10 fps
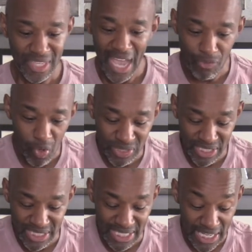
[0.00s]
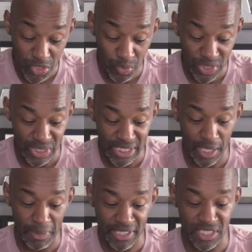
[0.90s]
I wrote this and I just want you to think
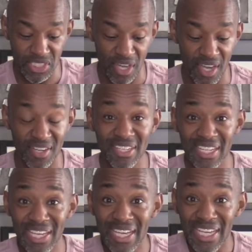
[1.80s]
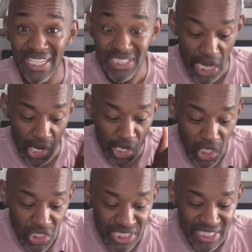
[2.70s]
about this thought. It's our
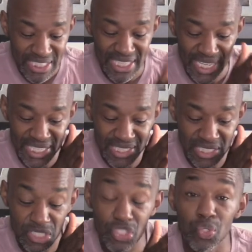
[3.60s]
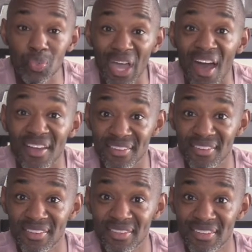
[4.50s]
urgency that gets us to God.
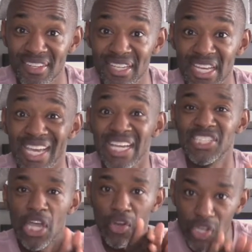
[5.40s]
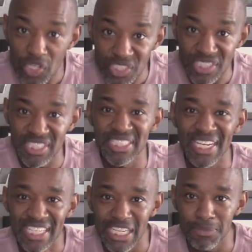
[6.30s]
It's our urgency
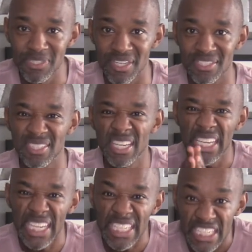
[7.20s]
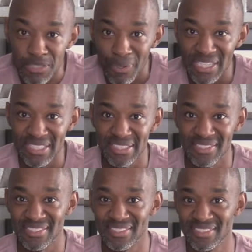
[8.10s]
that keeps us in His presence.